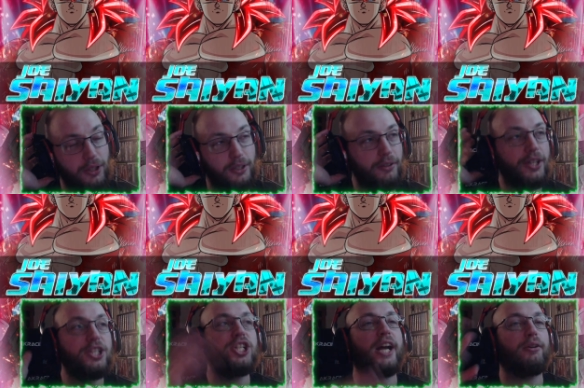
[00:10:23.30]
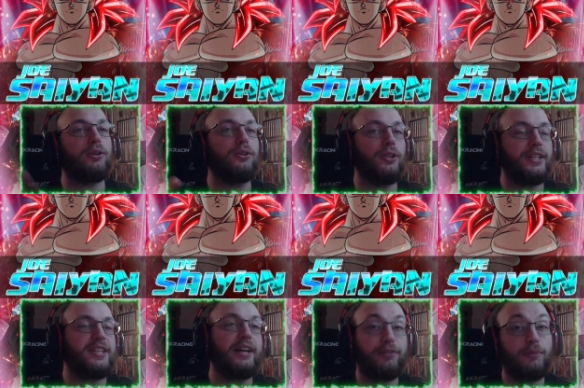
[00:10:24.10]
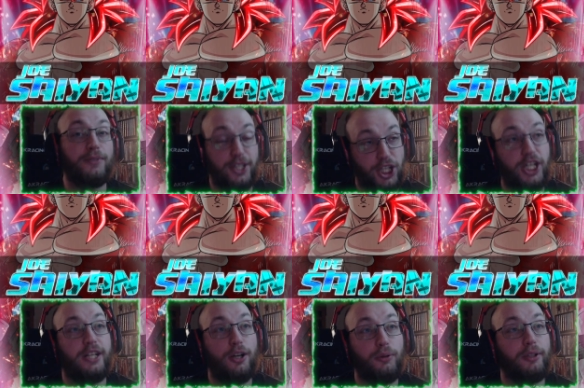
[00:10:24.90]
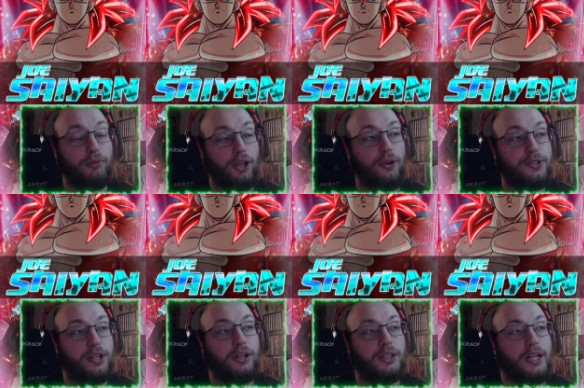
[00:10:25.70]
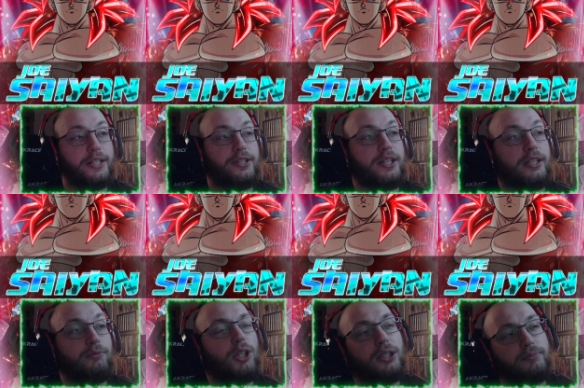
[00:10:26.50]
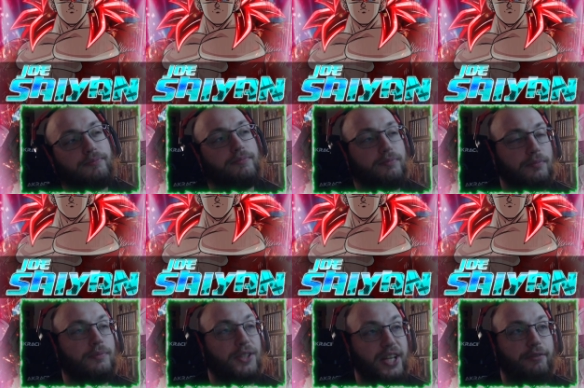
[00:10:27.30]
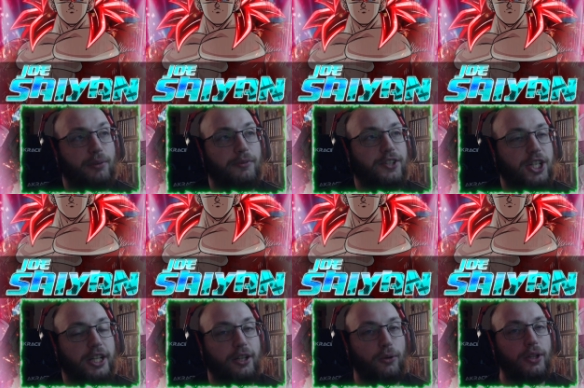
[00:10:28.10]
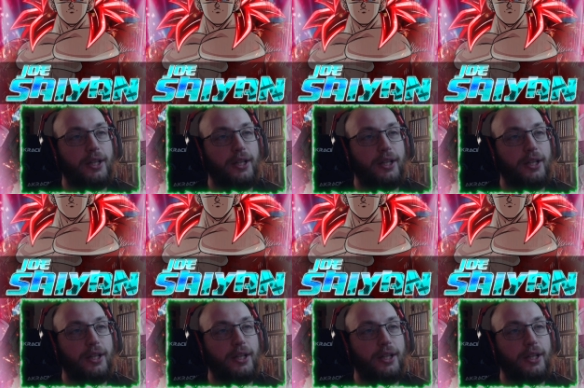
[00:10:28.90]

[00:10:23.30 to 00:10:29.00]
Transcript: are the general, aside from Vegito and Rose, in all honesty, well, aside from Vegito,